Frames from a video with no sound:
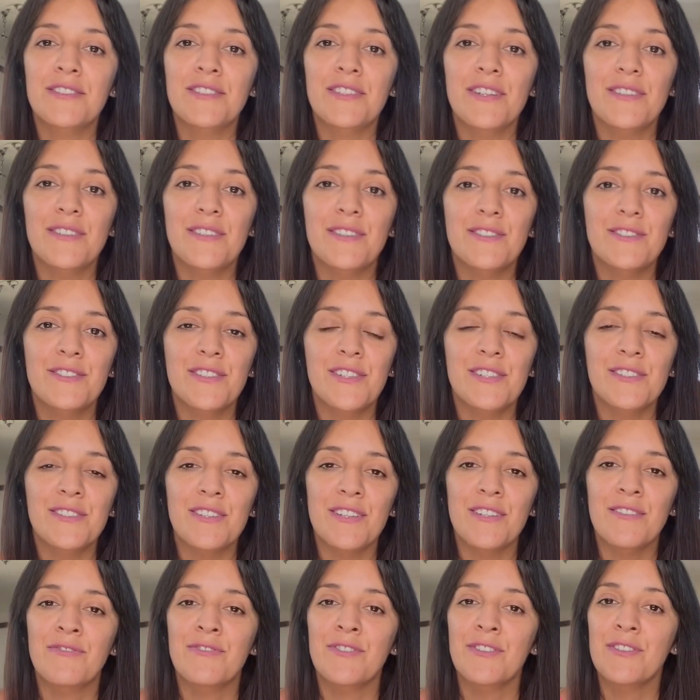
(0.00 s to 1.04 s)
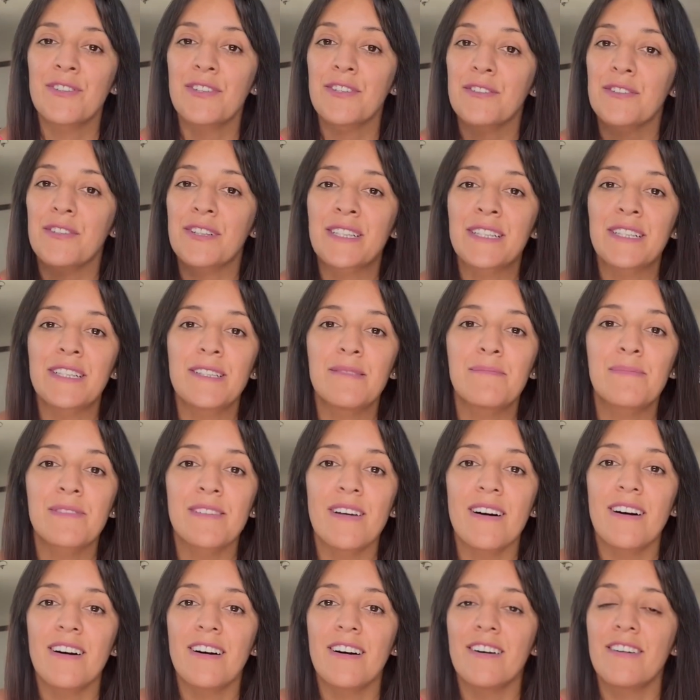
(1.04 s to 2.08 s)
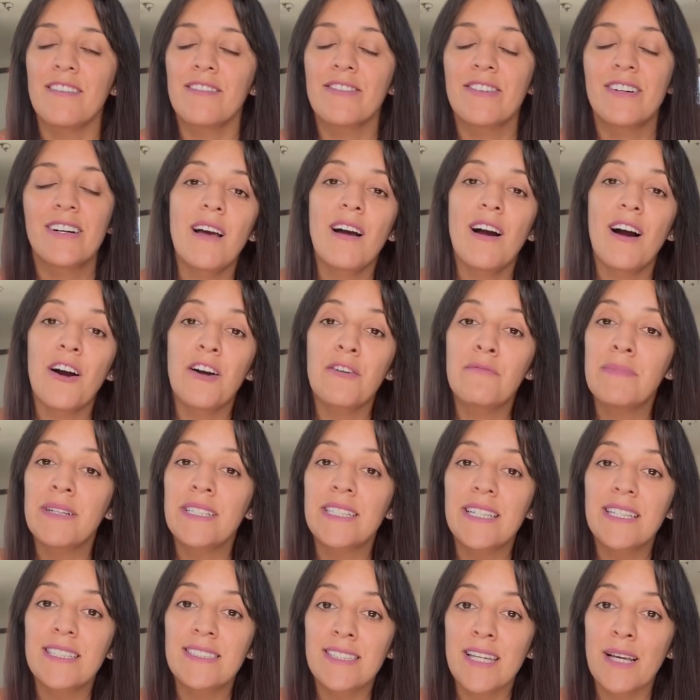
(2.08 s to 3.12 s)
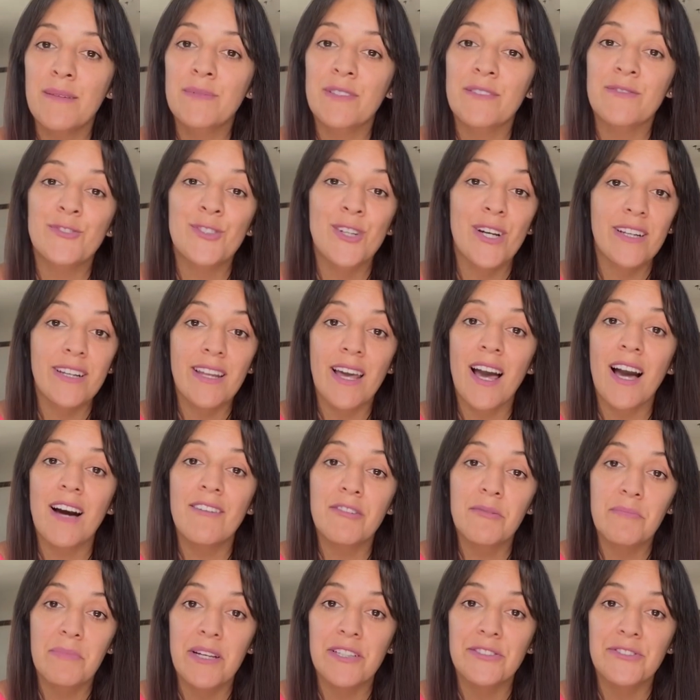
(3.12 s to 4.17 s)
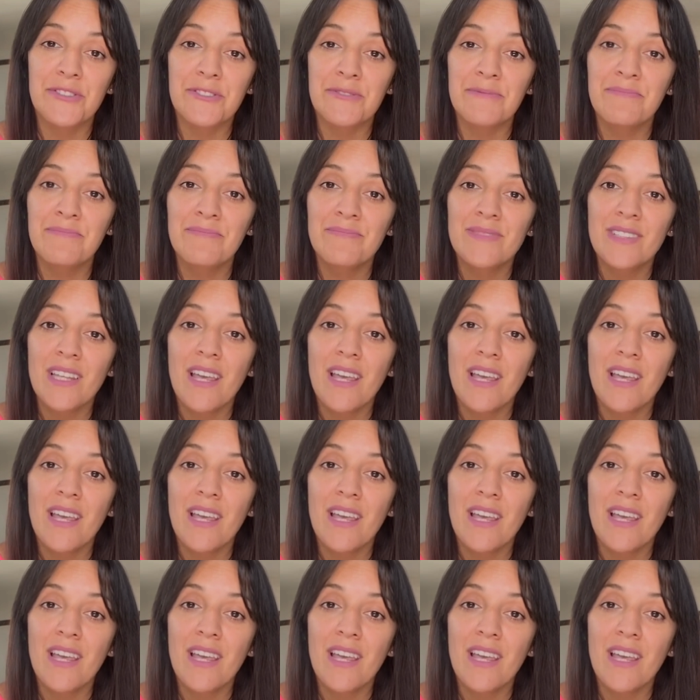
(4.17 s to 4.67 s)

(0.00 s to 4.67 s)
you just a few little clips of our many attempts of trying to have a bedroom.